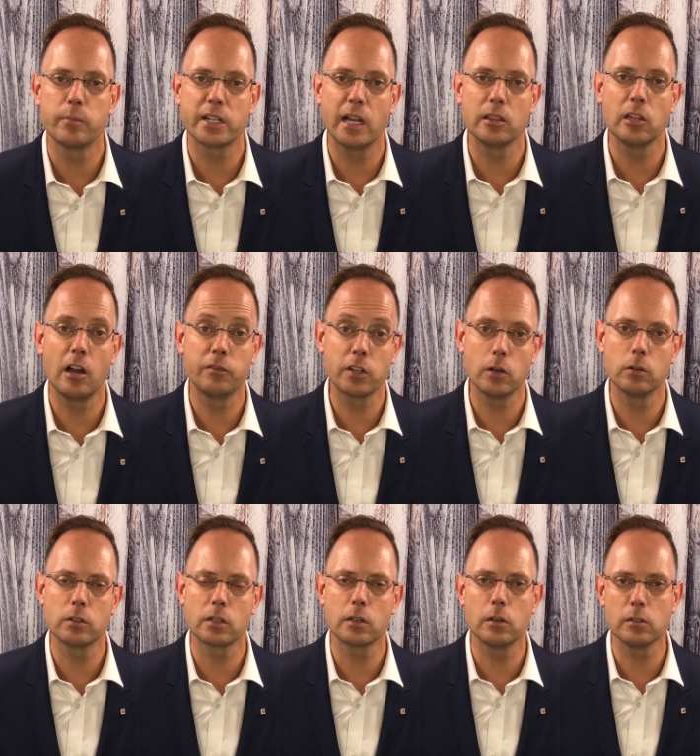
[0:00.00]
But I love
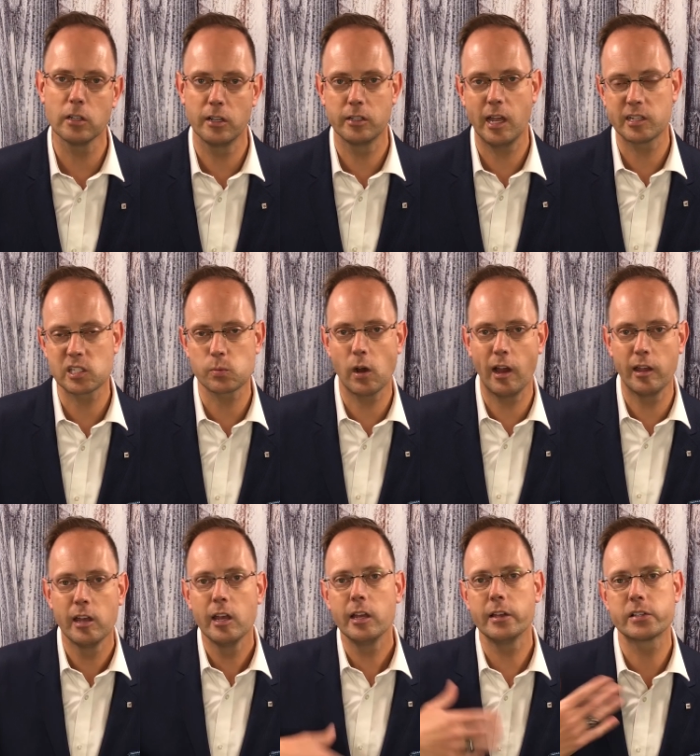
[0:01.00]
Coca-Cola, and that's why
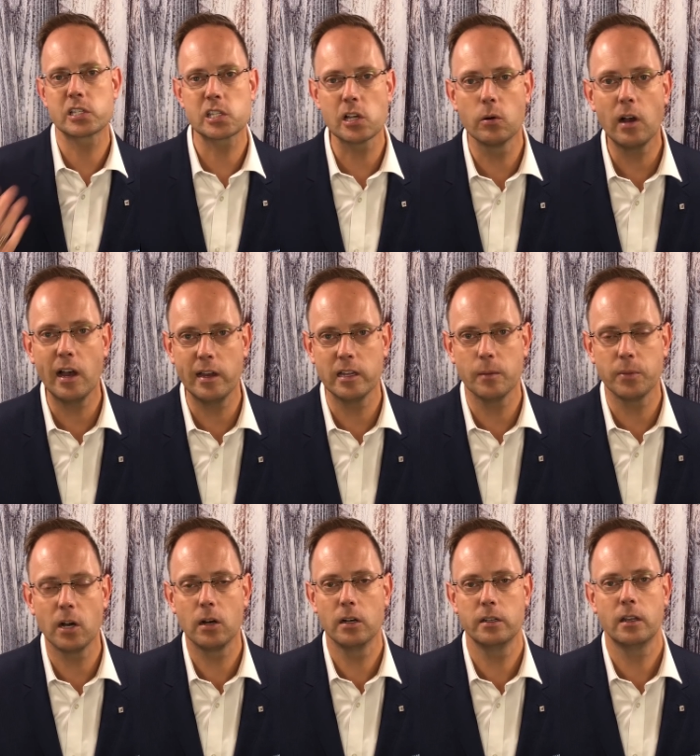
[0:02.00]
it's so high up
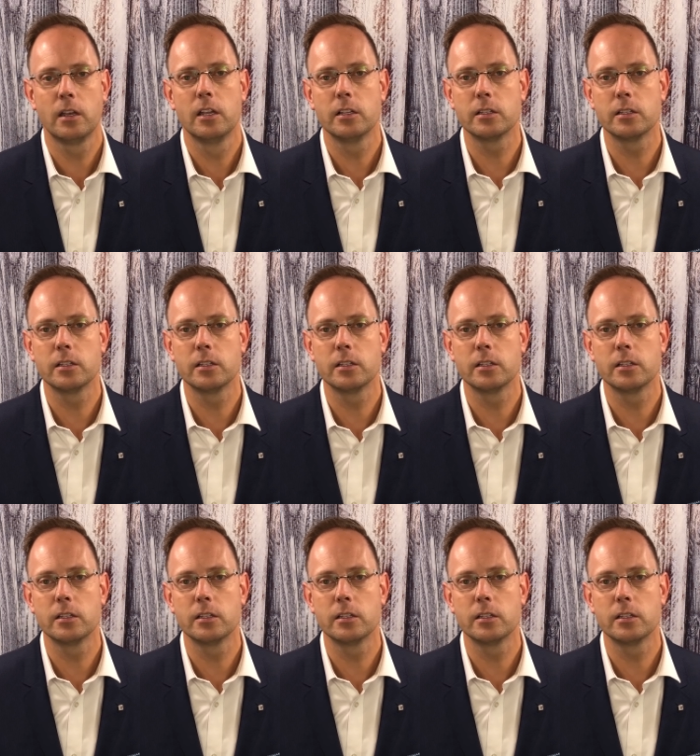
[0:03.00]
on